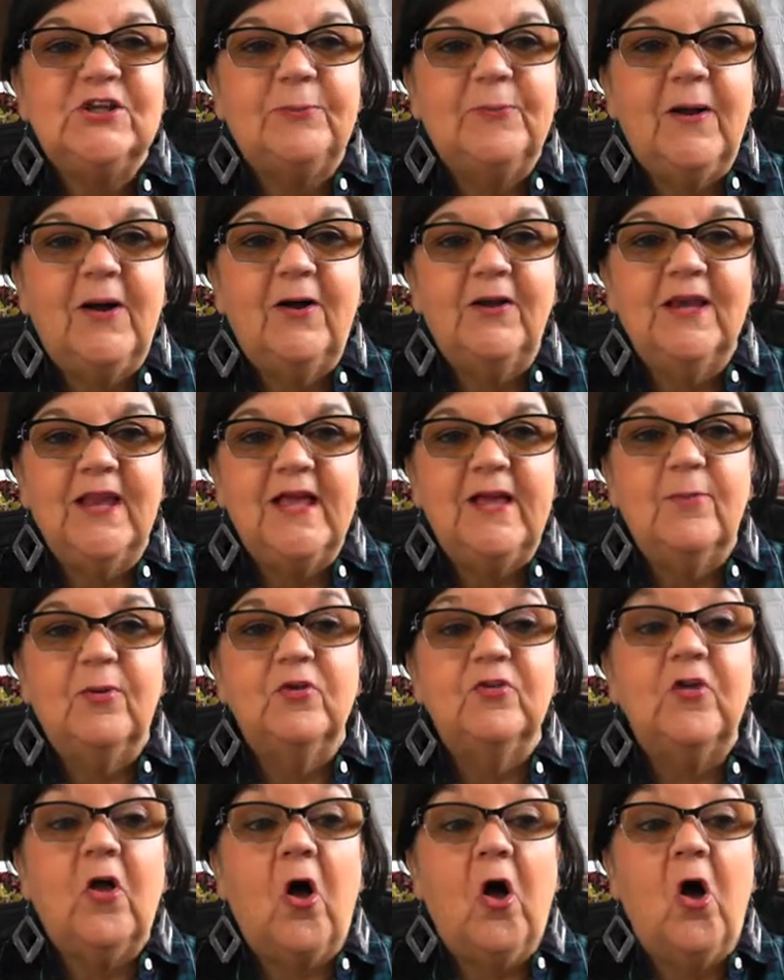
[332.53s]
out
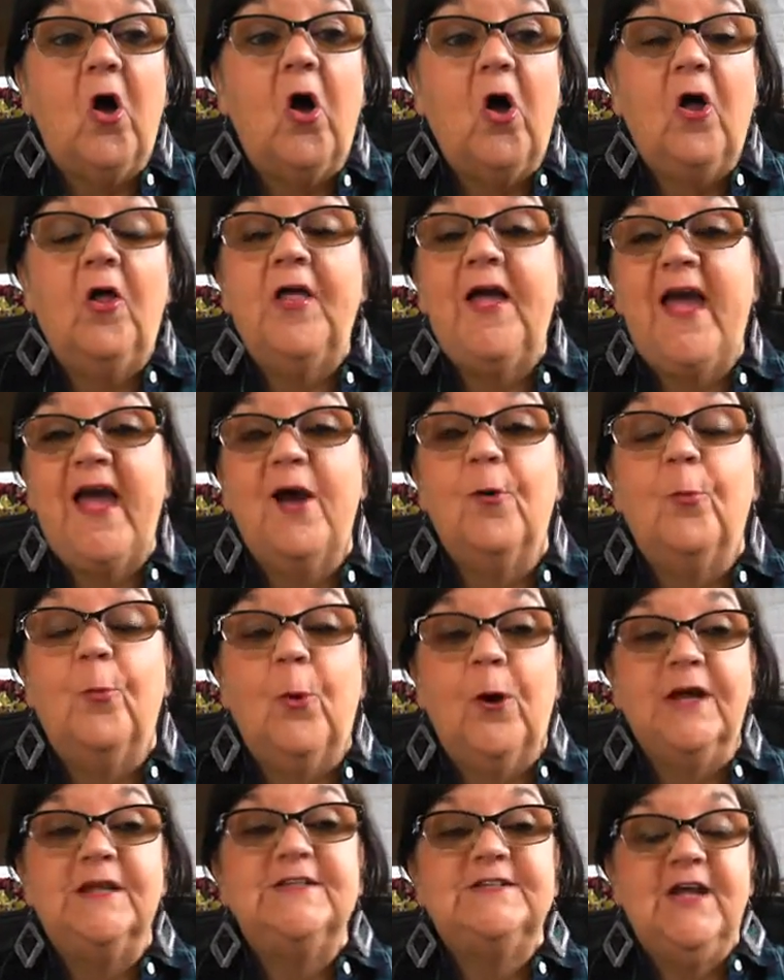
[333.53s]
labels all at
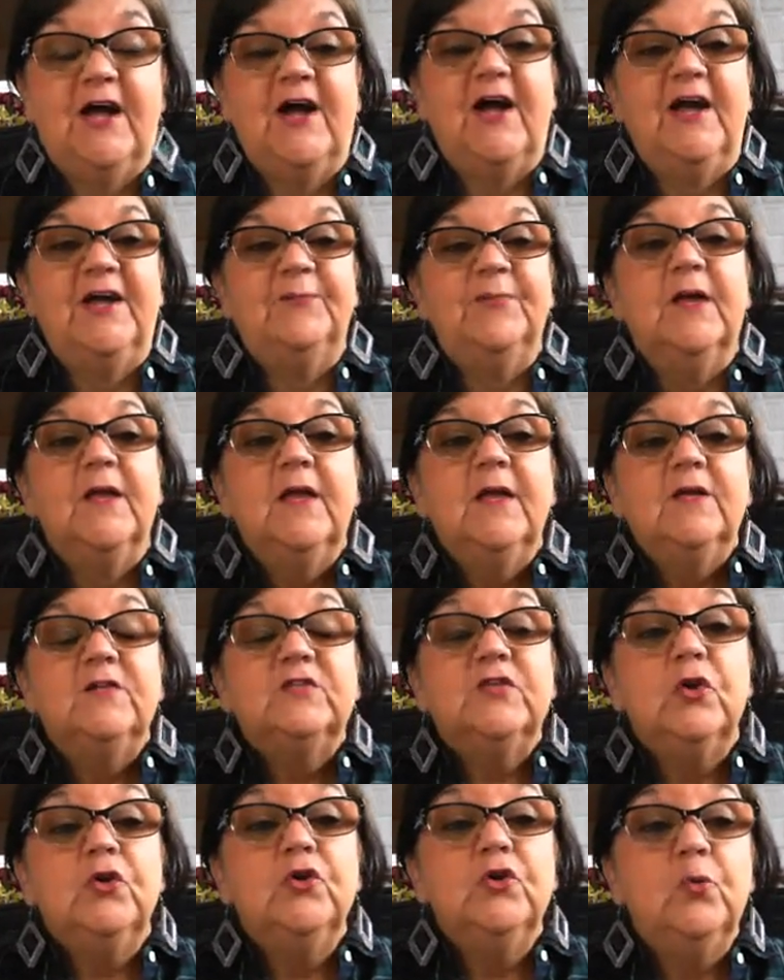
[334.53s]
one time.
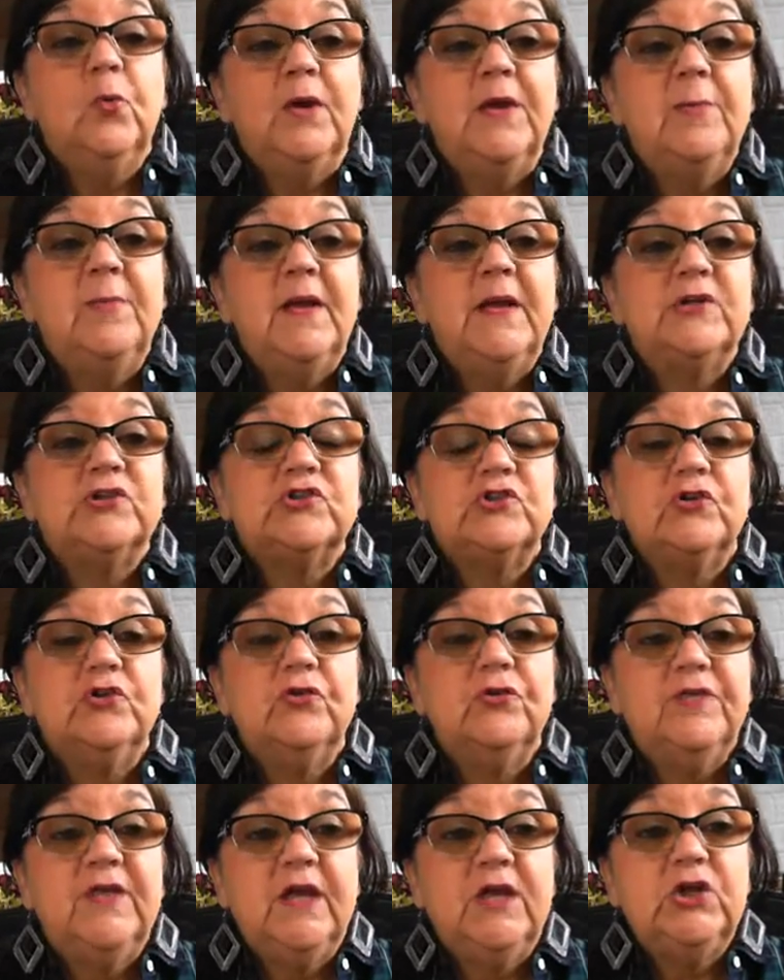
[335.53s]
So you want to make
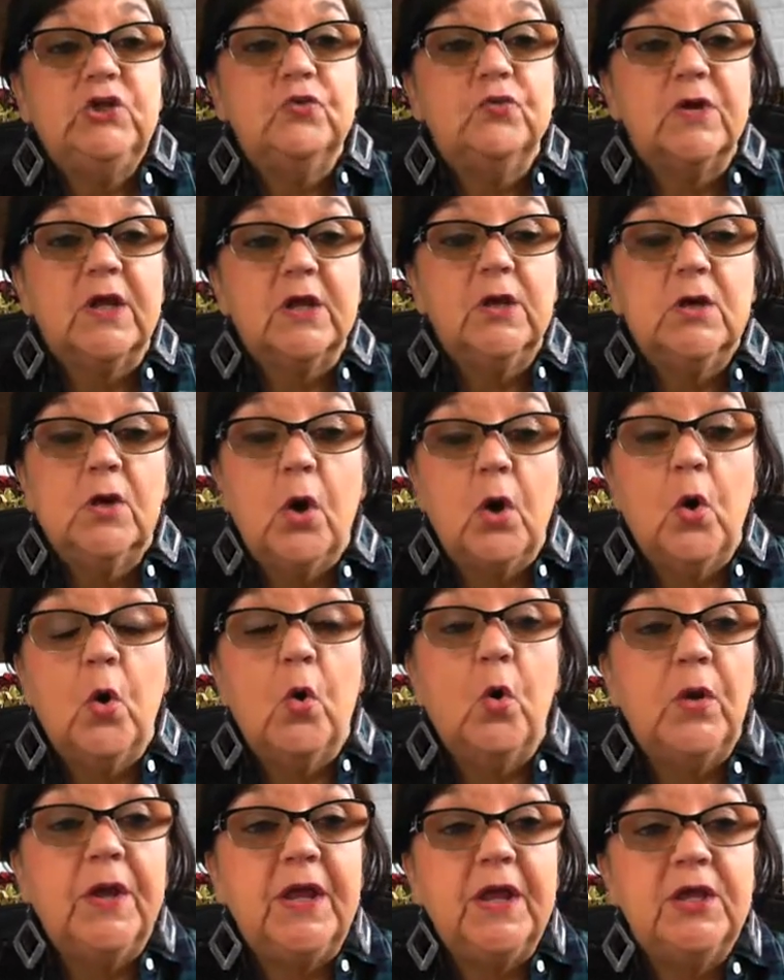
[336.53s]
sure that you can
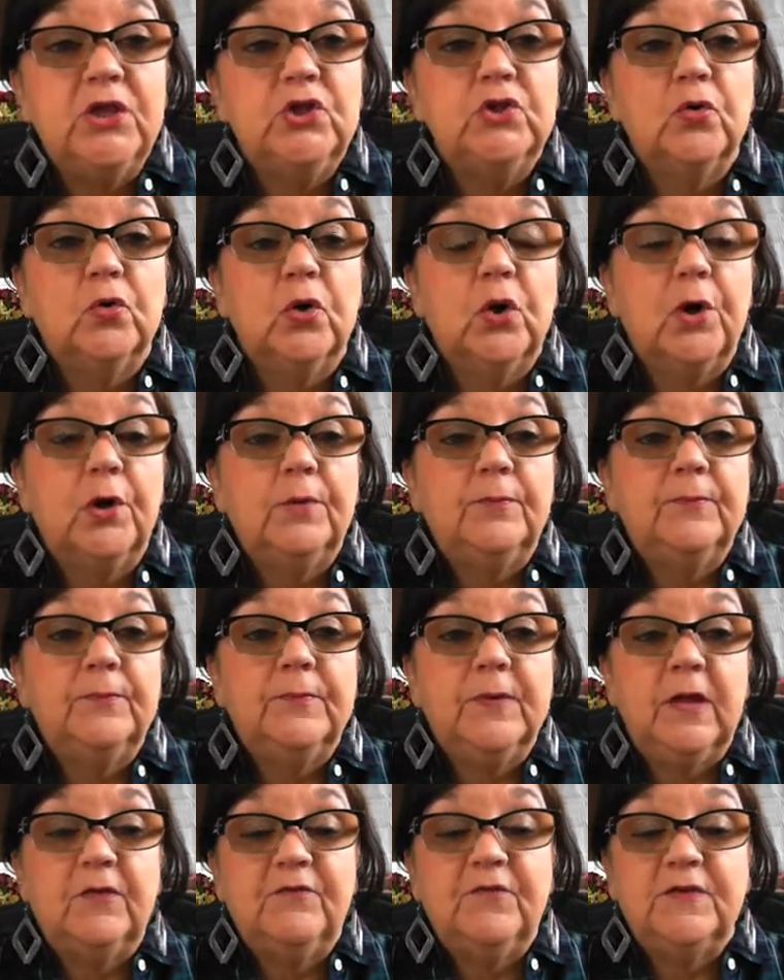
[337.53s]
go in your,
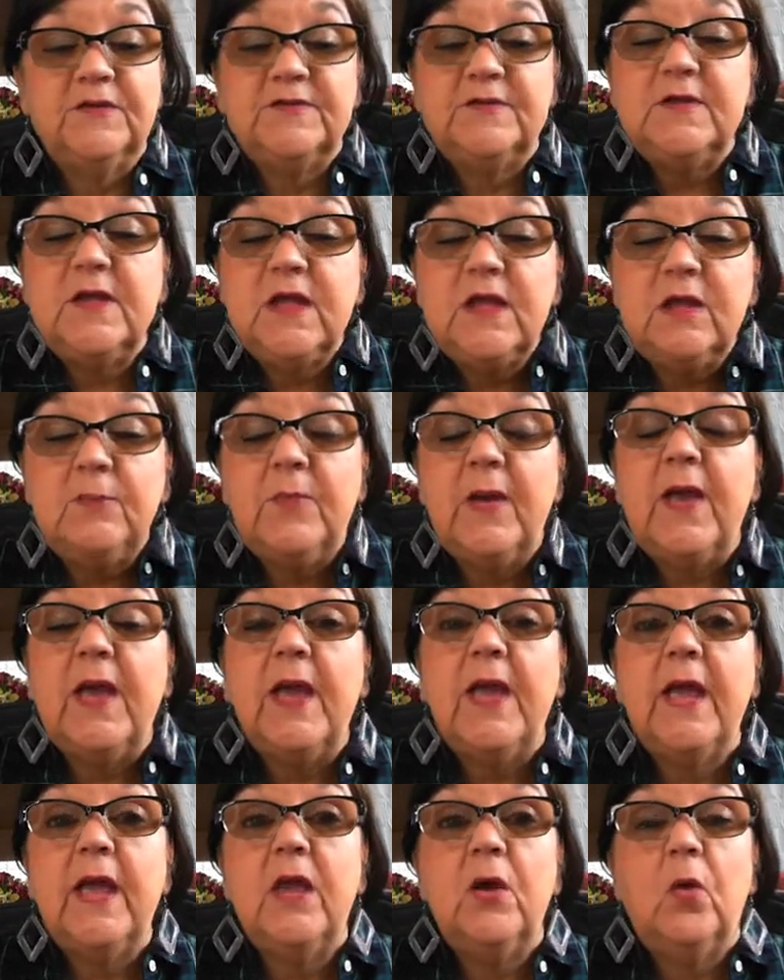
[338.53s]
if it's
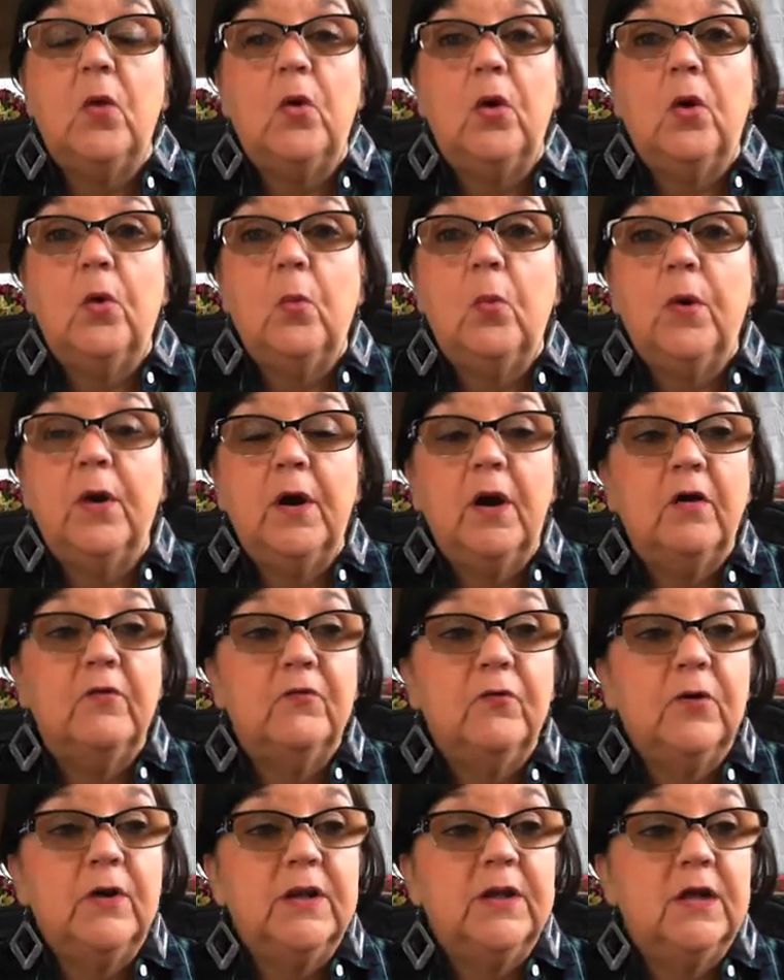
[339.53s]
eBay or
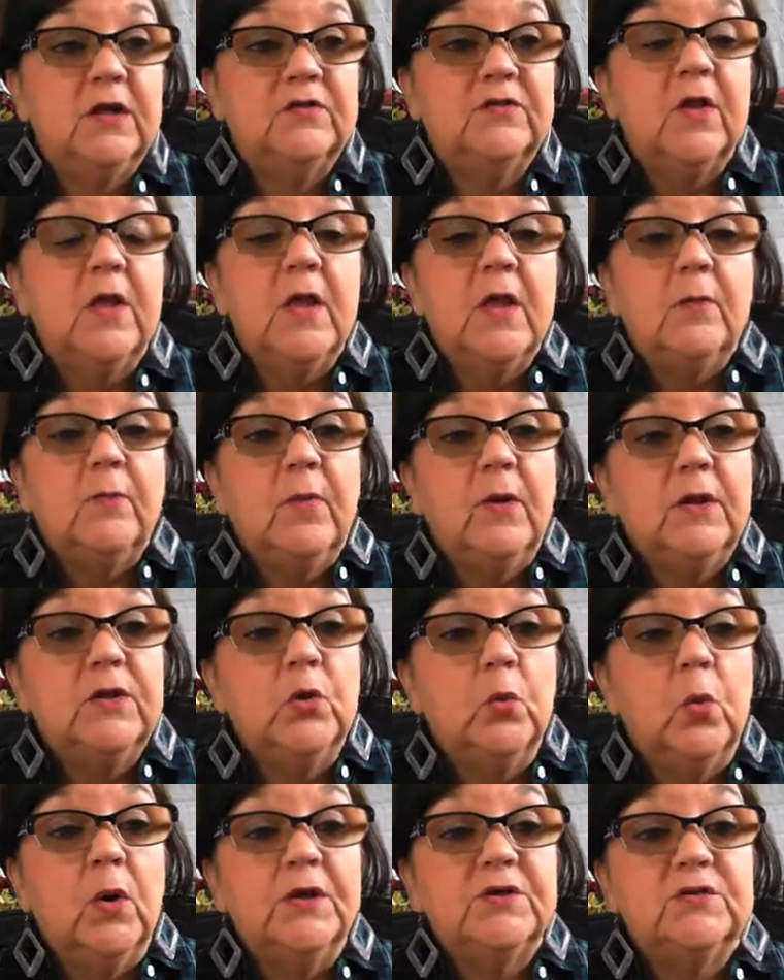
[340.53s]
wherever it is, but
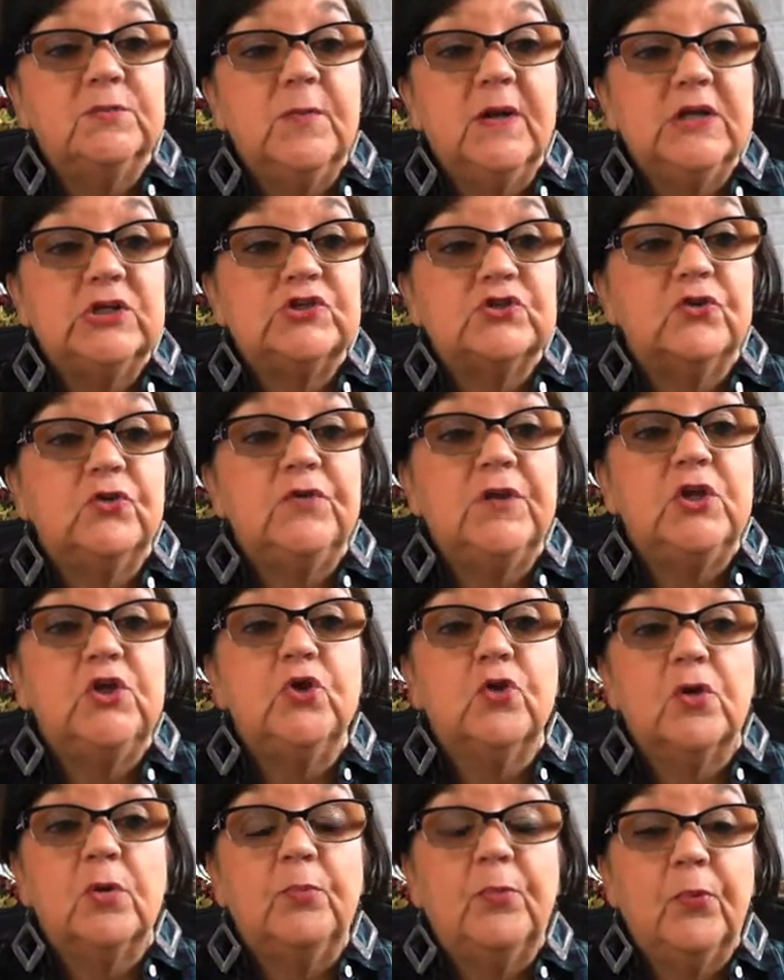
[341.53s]
you want to make sure that
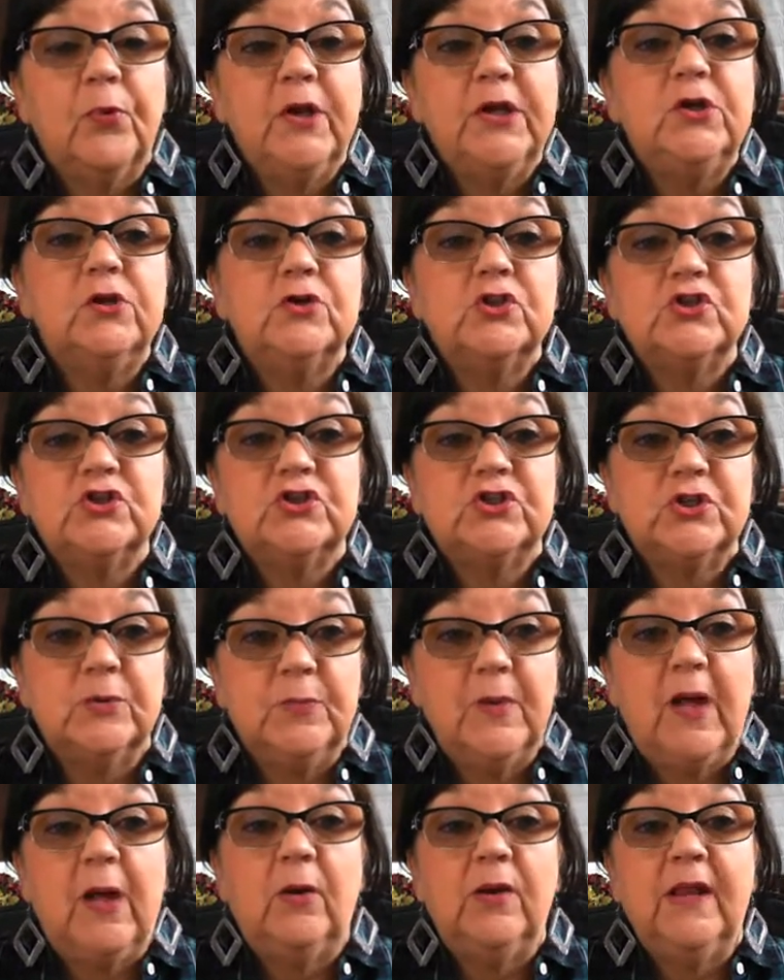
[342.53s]
you can print your
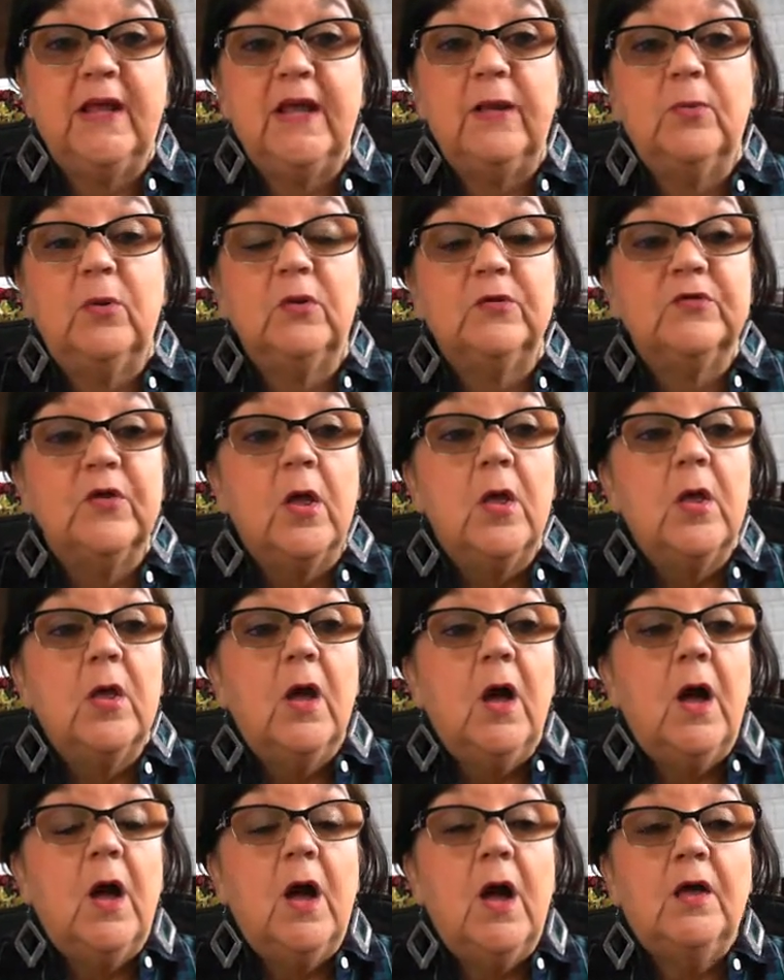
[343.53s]
ship out labels.
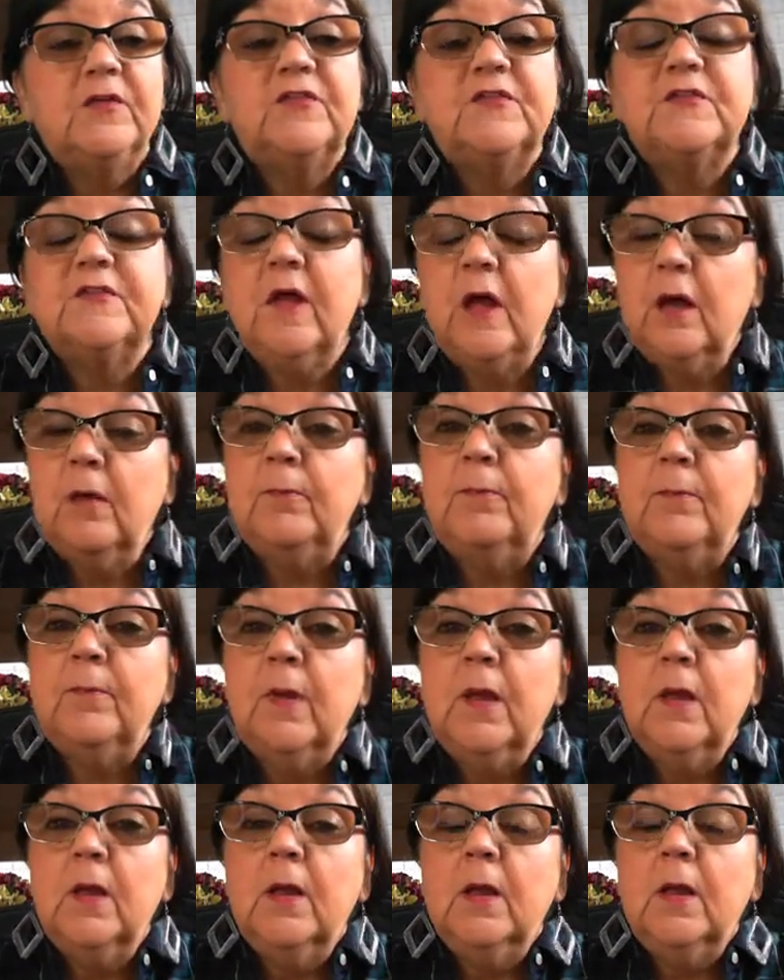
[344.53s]
Some